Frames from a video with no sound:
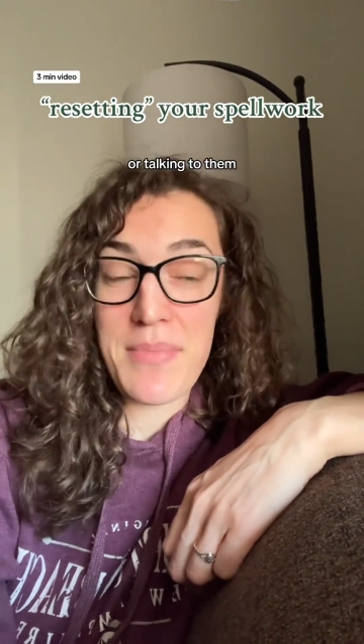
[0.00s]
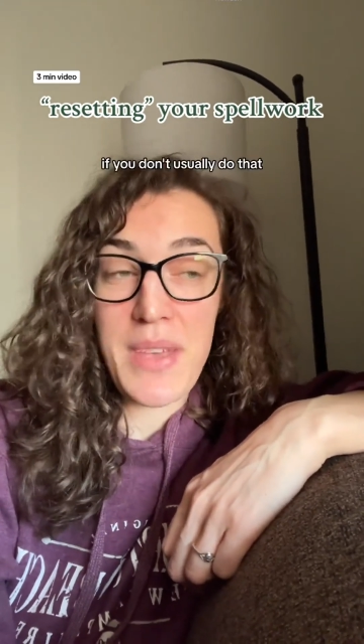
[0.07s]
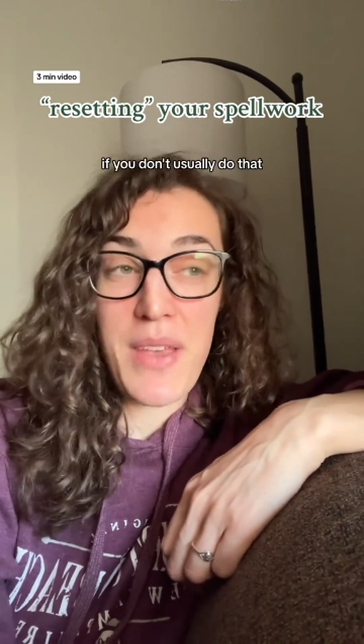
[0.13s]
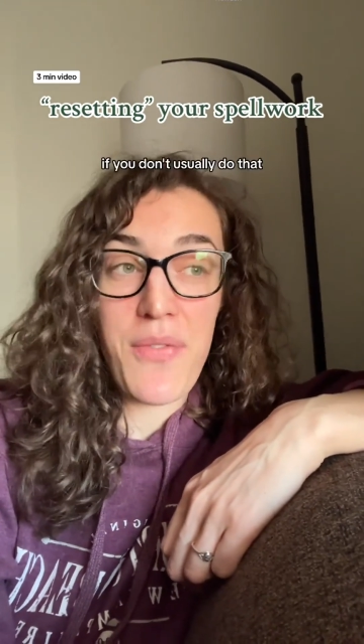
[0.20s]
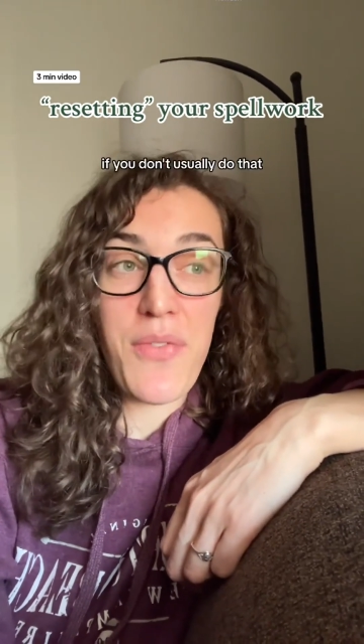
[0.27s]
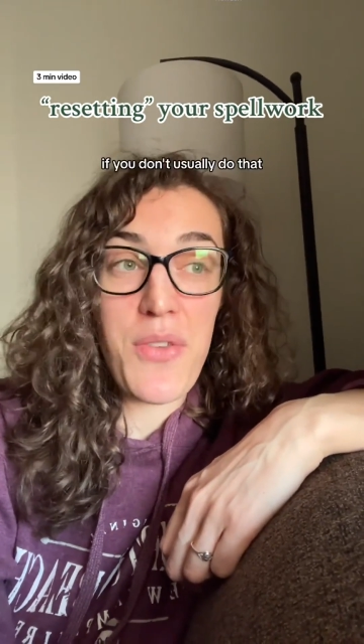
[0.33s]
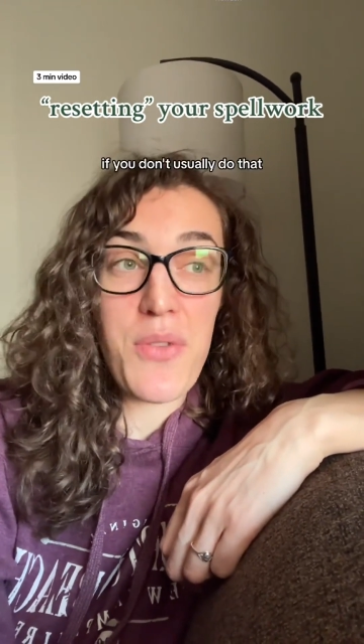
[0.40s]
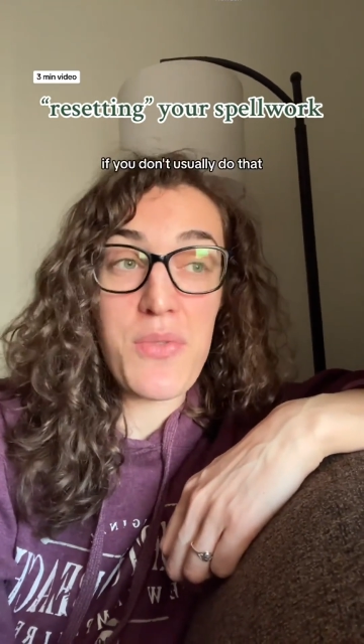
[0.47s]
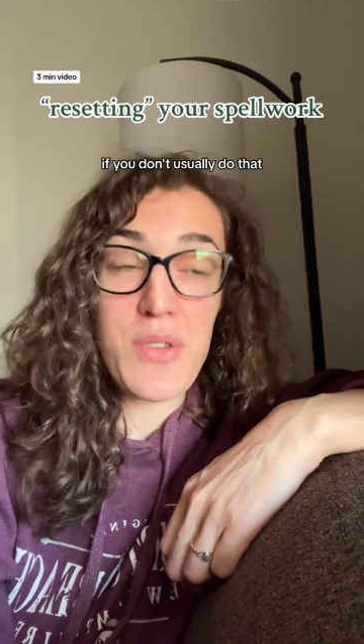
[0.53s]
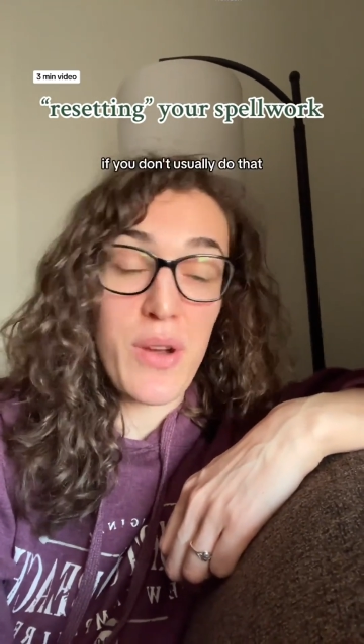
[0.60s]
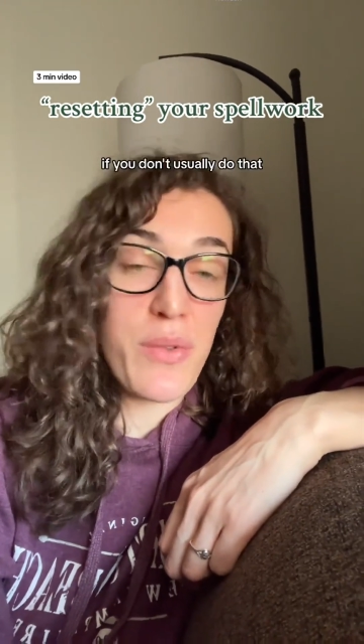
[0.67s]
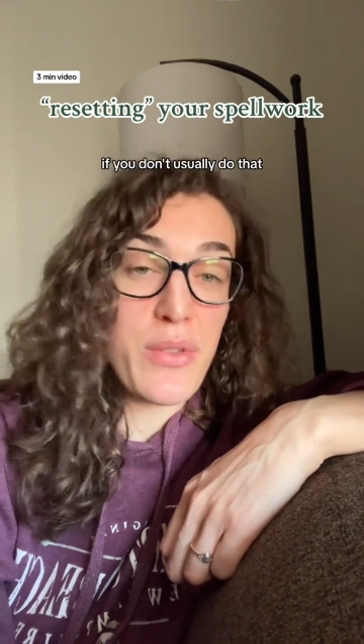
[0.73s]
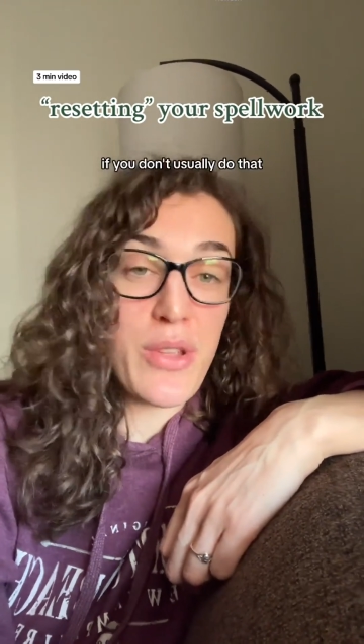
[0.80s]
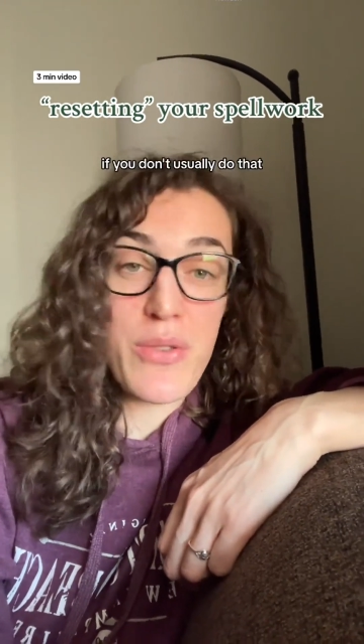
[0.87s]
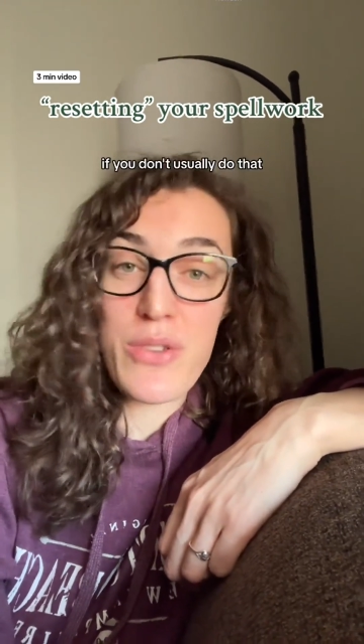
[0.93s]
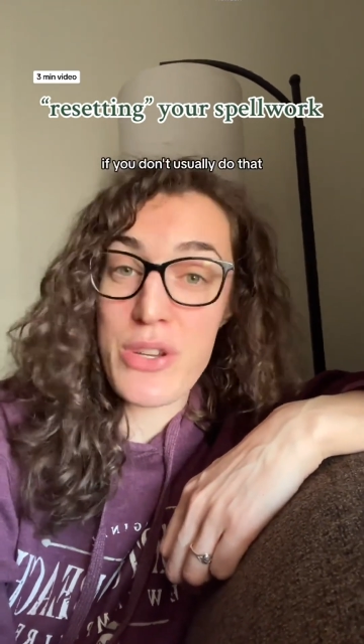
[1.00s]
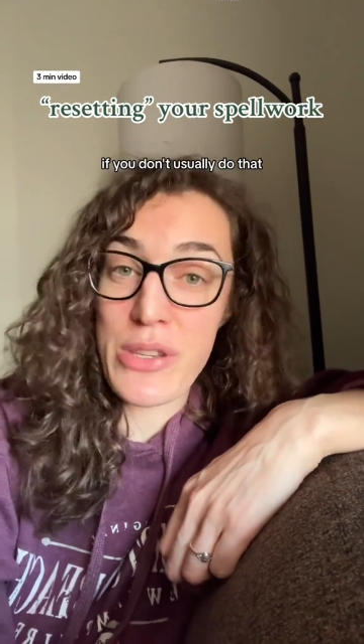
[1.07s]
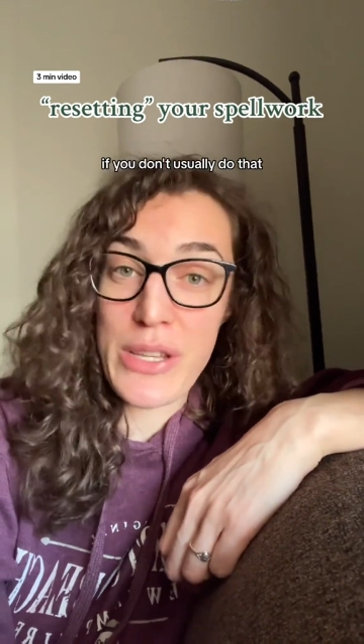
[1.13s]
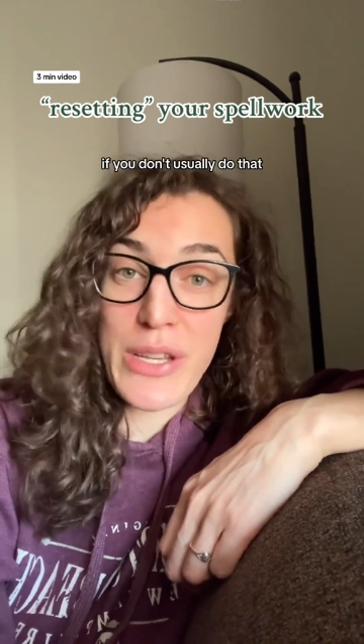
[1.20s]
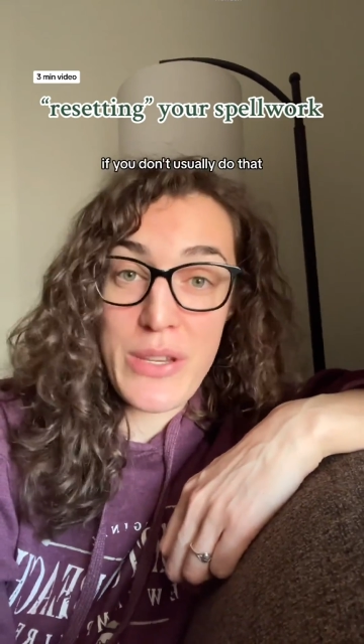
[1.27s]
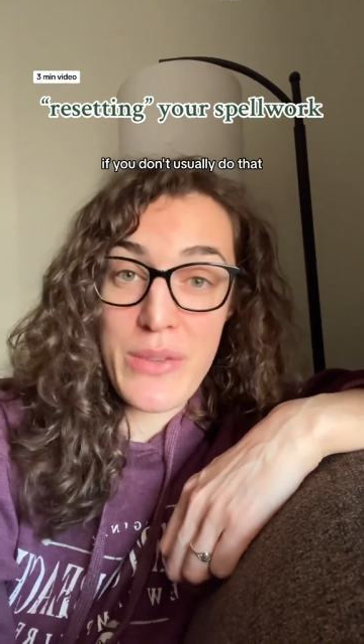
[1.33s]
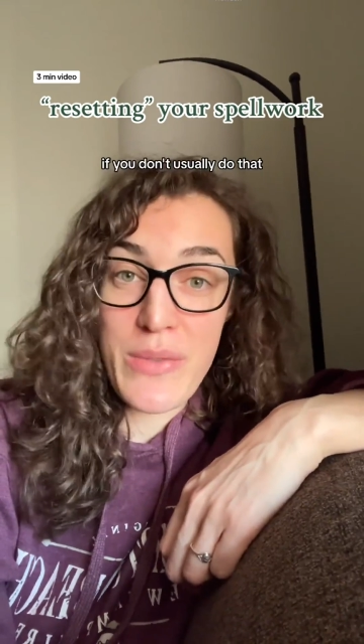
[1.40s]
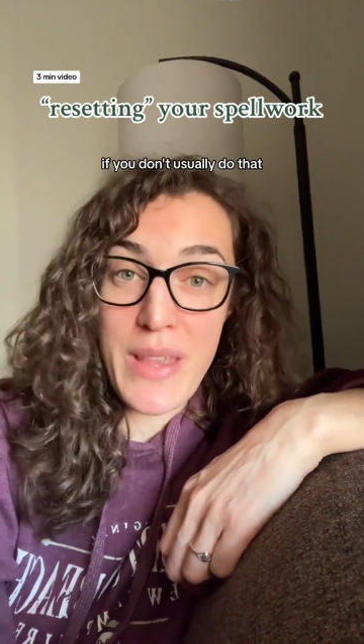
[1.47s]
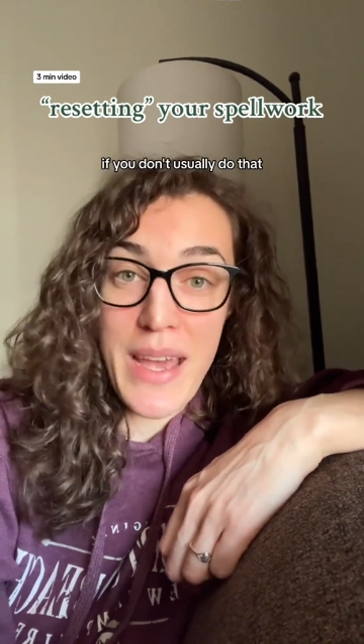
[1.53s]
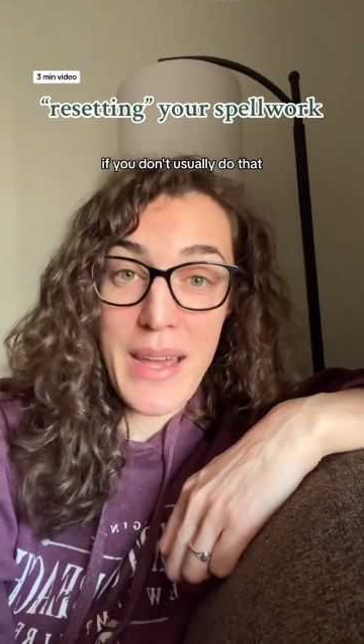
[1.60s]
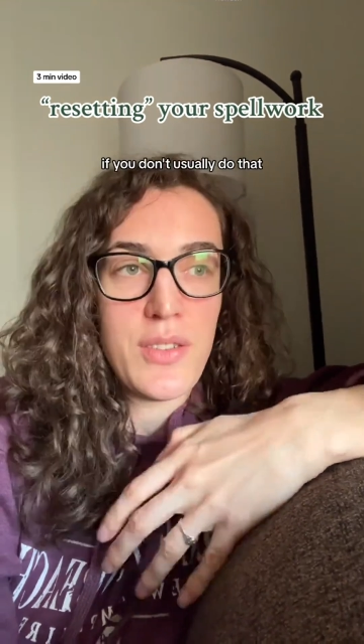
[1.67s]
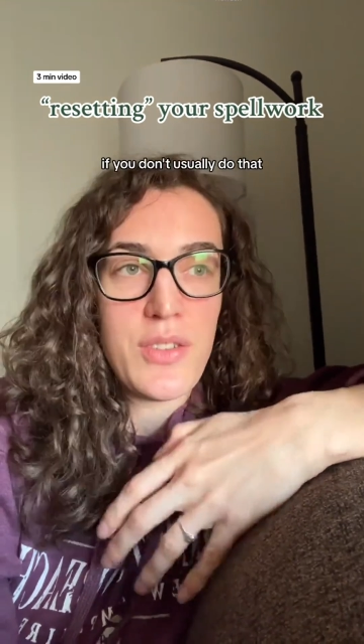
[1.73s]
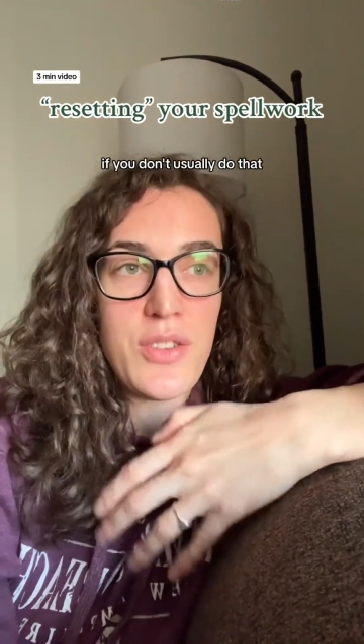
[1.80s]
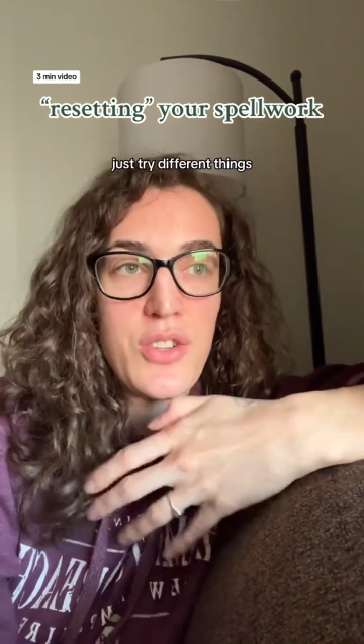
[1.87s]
if you don't usually do that.